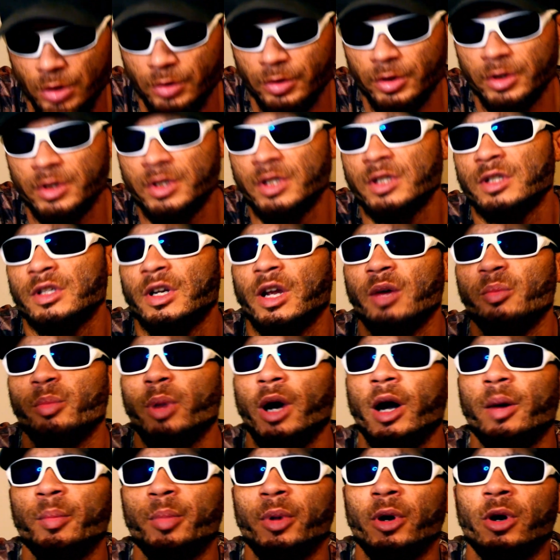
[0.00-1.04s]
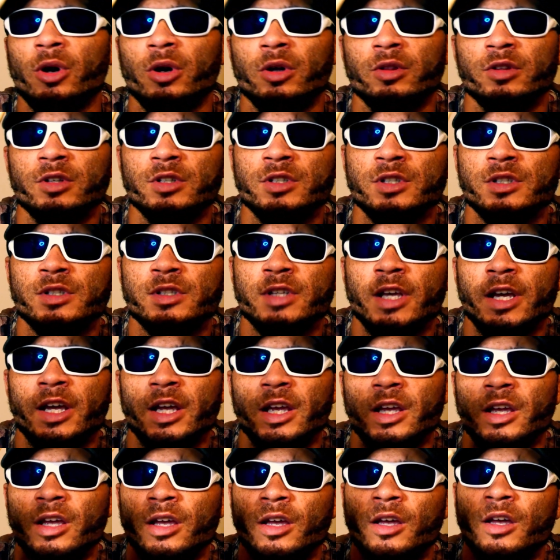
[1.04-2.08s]
This isn't a pop art. This is
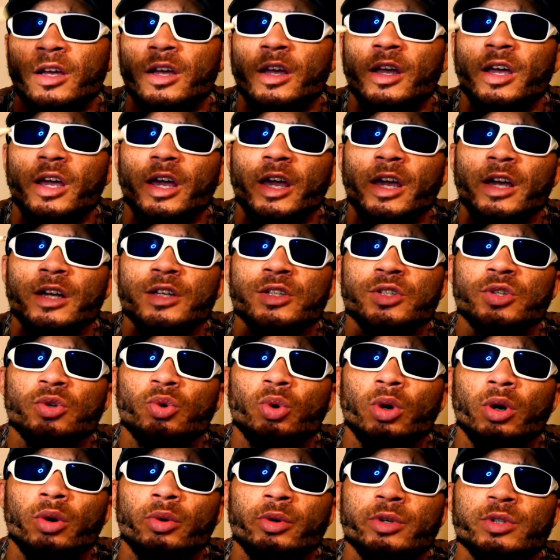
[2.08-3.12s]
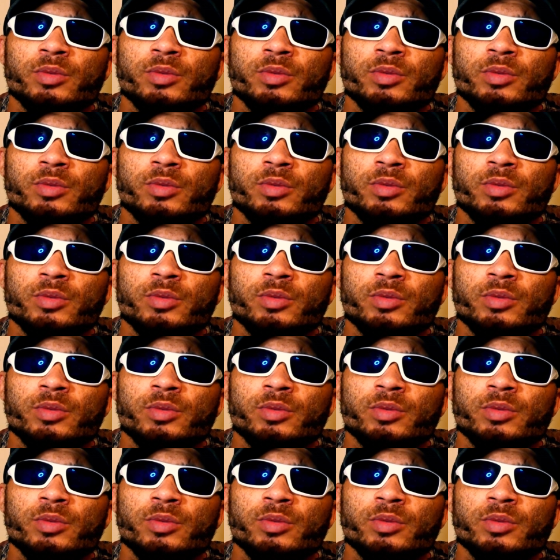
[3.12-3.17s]
a H2O